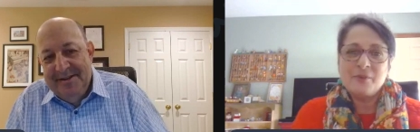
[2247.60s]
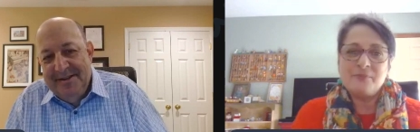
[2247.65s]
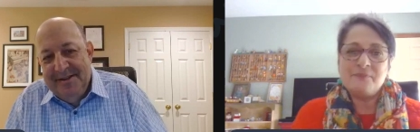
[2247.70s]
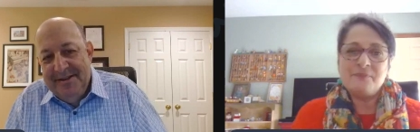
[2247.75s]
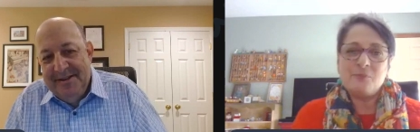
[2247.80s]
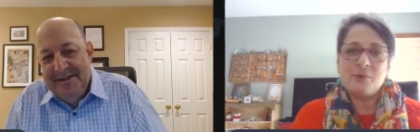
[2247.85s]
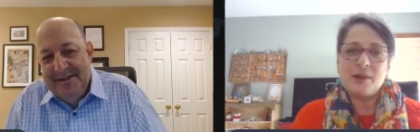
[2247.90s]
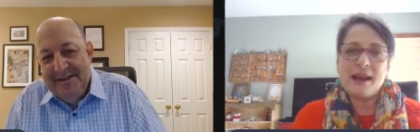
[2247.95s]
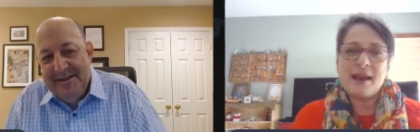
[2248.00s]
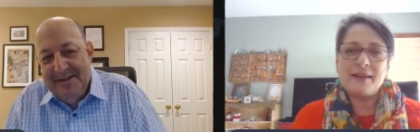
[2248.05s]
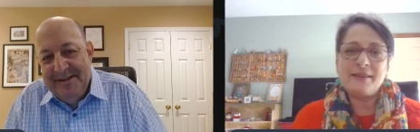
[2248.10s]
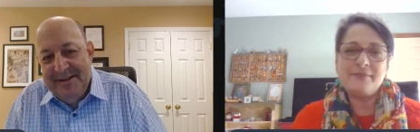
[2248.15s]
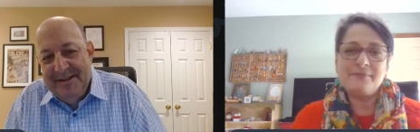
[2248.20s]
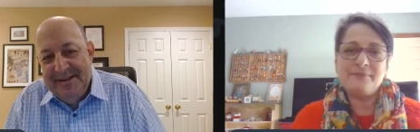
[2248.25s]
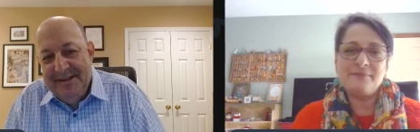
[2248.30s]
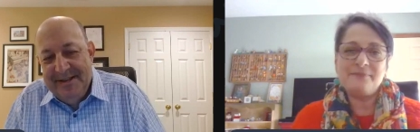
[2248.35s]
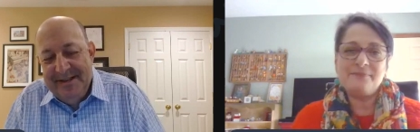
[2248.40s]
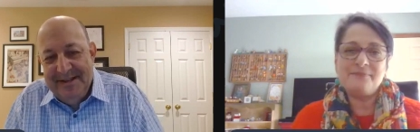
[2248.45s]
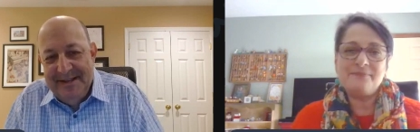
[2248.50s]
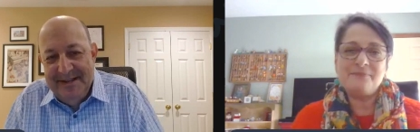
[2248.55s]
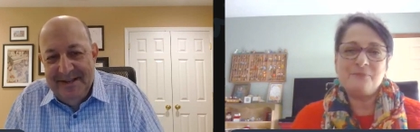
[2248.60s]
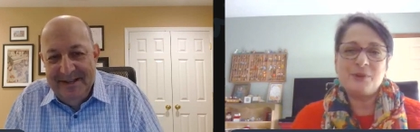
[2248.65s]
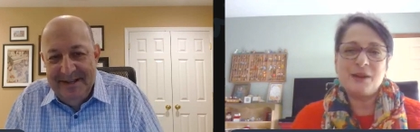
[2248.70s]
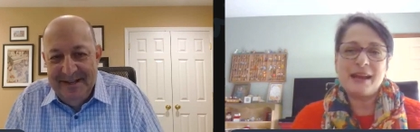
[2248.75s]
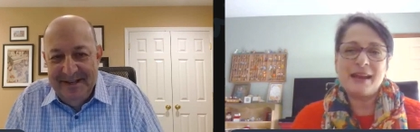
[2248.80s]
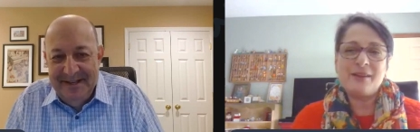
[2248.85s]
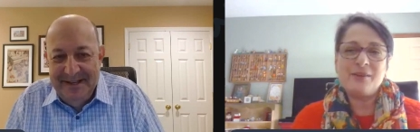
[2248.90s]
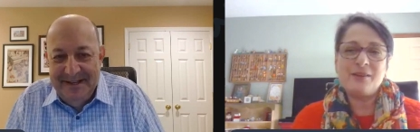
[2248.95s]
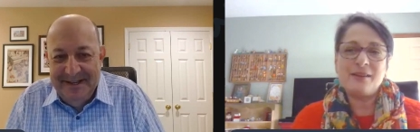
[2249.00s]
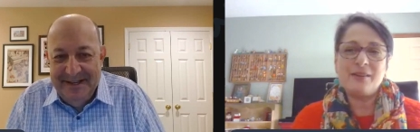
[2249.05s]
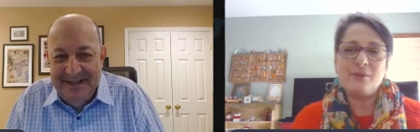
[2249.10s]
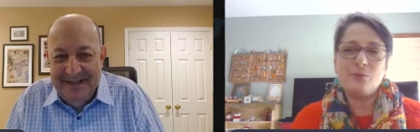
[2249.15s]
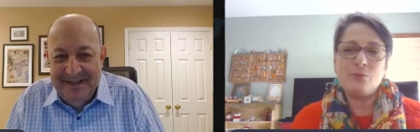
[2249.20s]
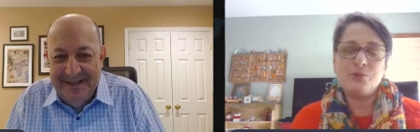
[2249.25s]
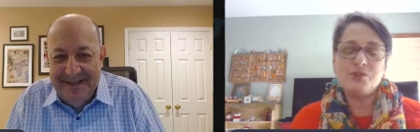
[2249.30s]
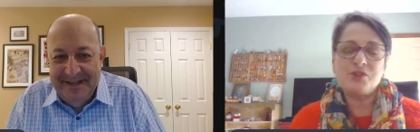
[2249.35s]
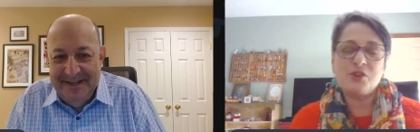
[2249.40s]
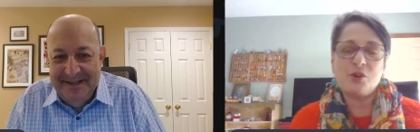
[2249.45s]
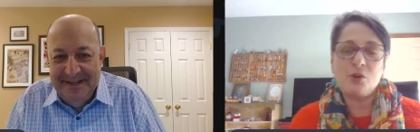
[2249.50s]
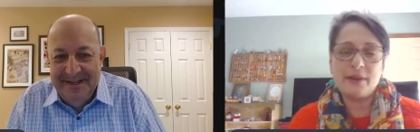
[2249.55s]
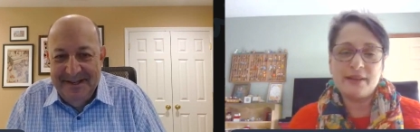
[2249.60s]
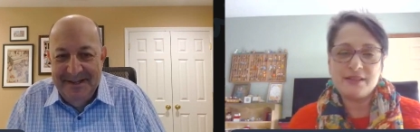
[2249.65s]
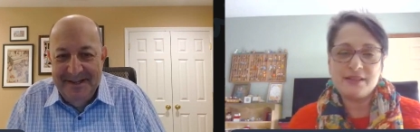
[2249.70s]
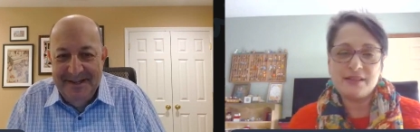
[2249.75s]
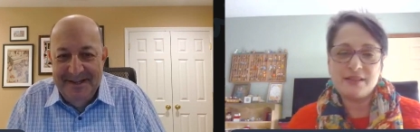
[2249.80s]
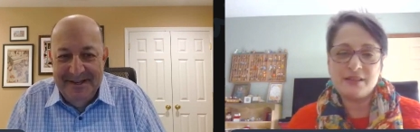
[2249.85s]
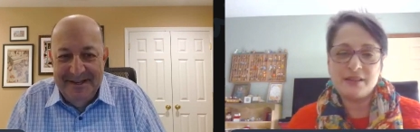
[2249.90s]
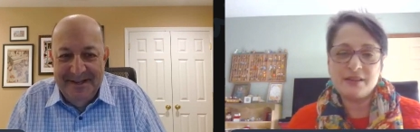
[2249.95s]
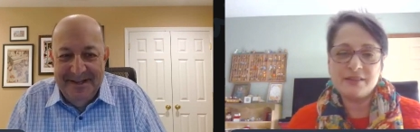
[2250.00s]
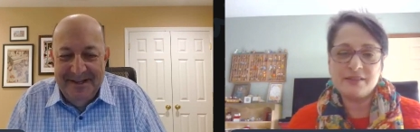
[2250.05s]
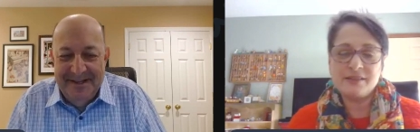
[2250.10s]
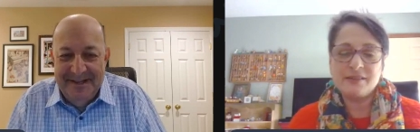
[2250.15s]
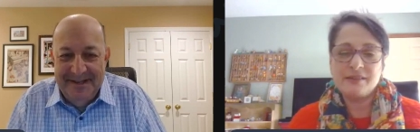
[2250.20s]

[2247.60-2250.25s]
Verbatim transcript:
Speaker 1: When I when I was going to